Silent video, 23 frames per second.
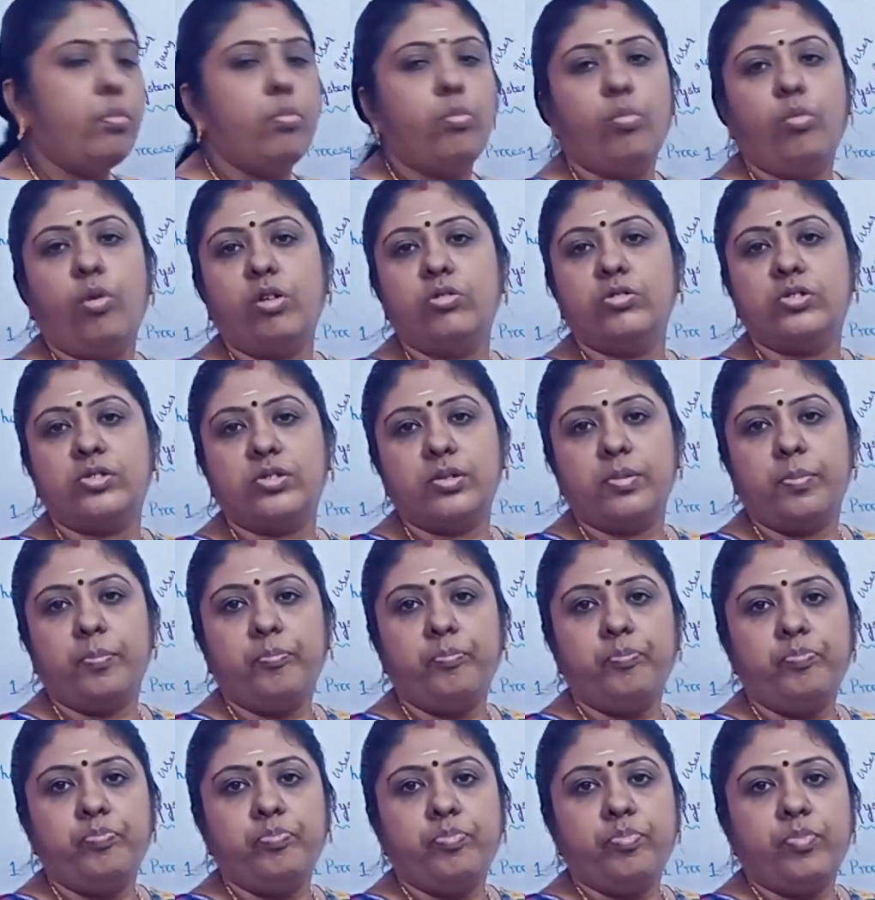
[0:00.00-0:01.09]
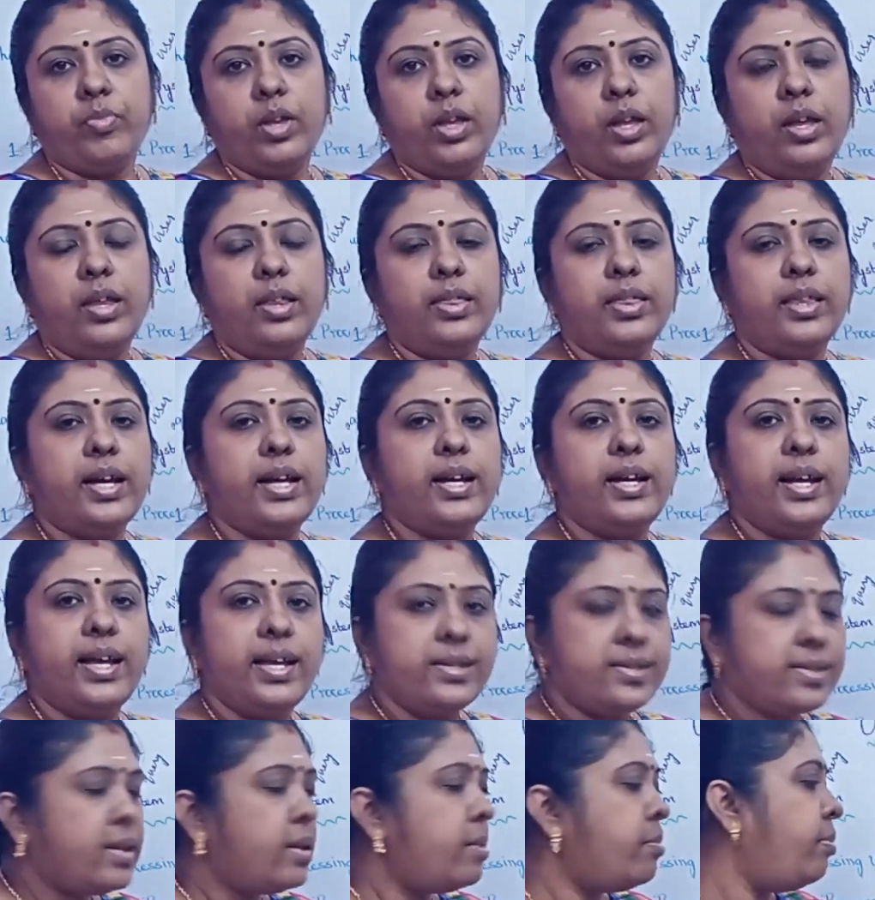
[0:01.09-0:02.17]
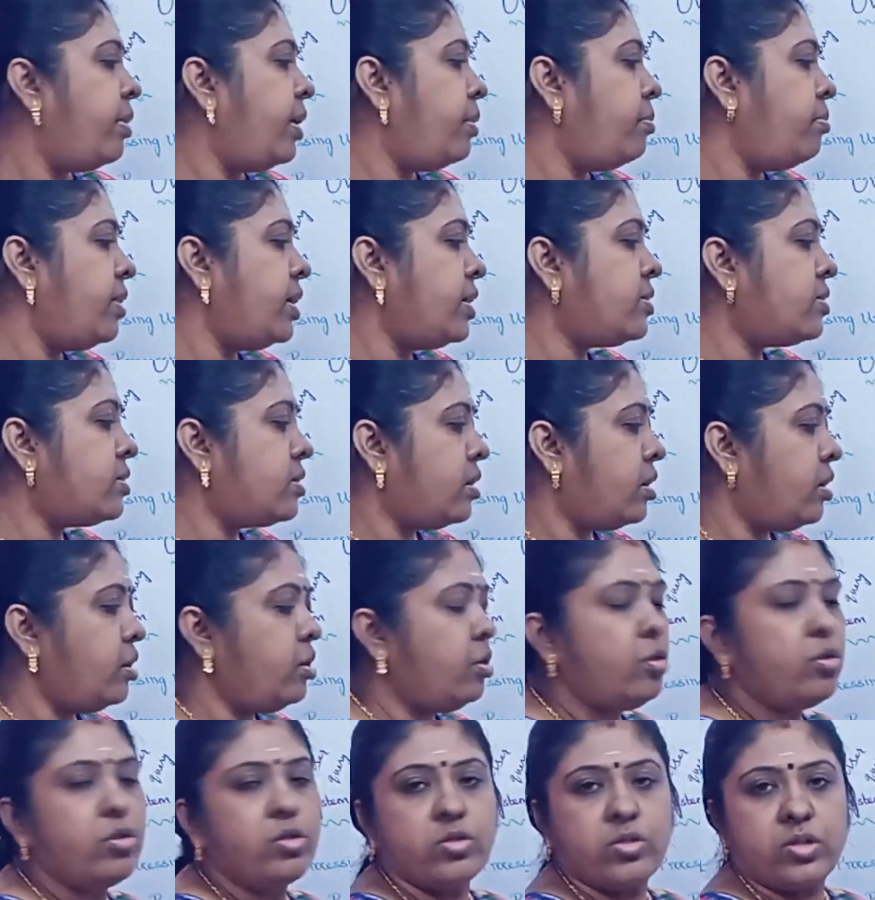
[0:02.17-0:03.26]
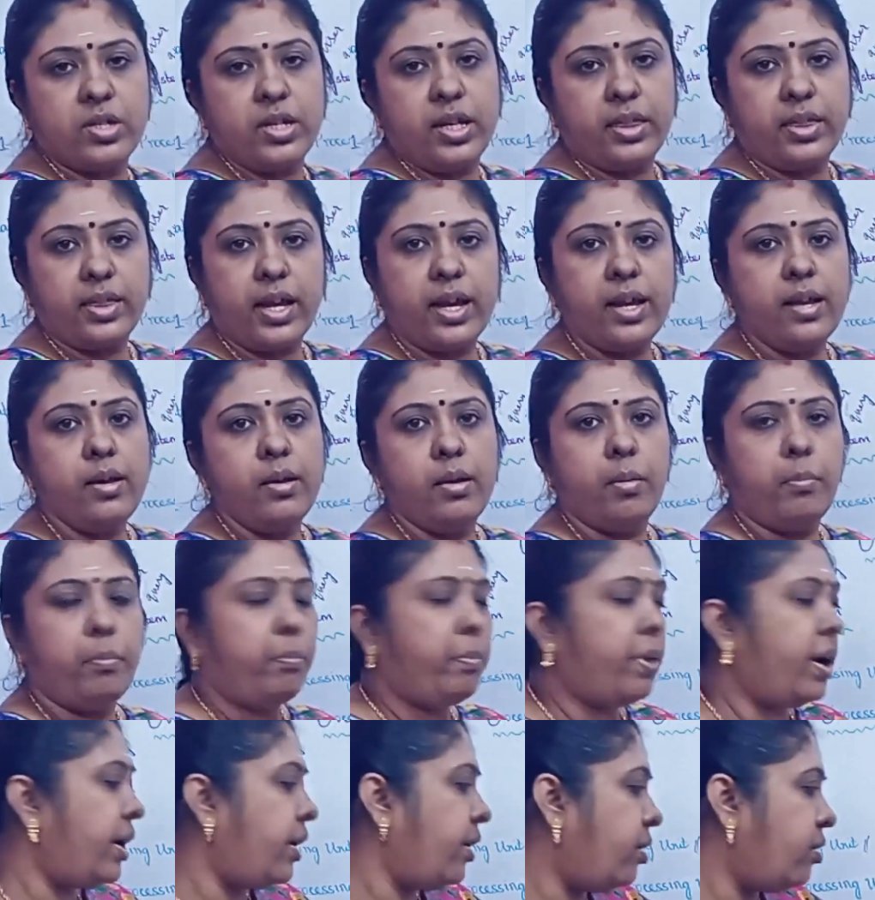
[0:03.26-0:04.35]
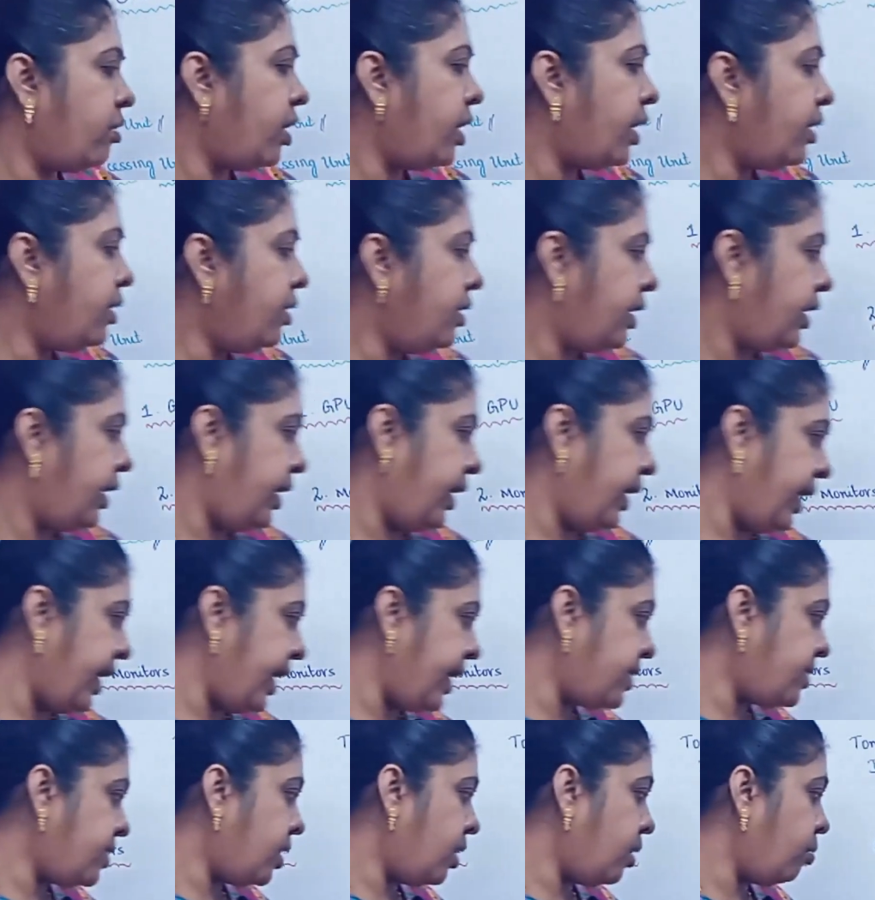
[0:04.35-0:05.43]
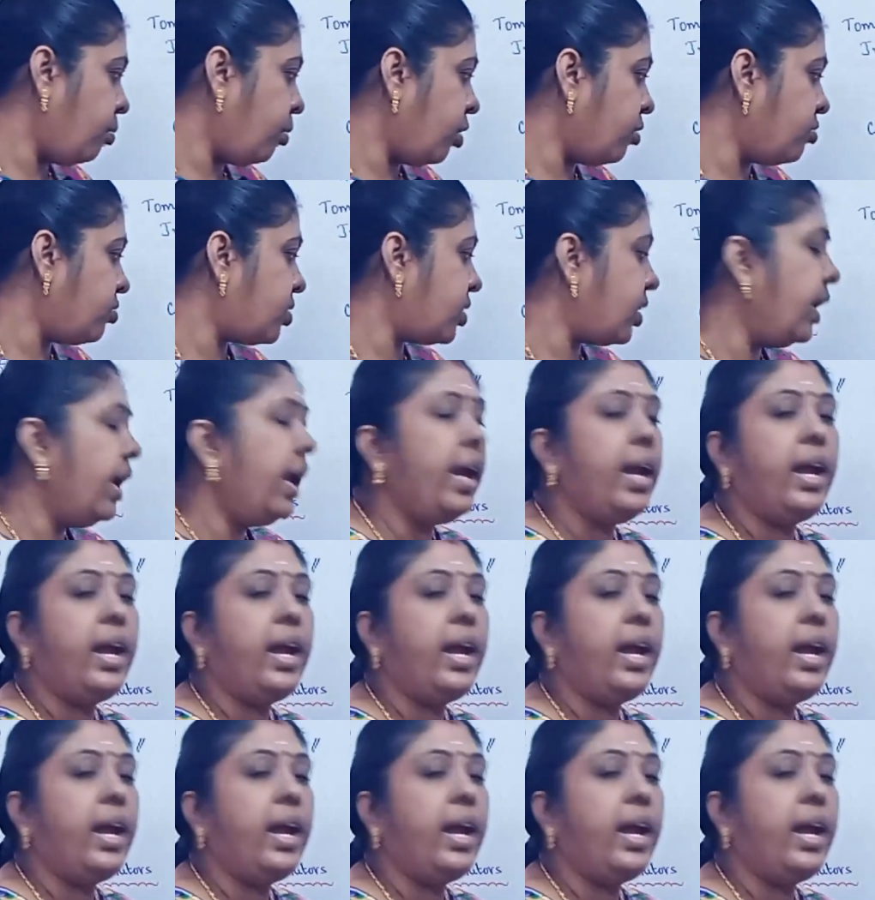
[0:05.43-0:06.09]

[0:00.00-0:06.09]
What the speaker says: mouse. The laser beam is used in the particular laser mouse.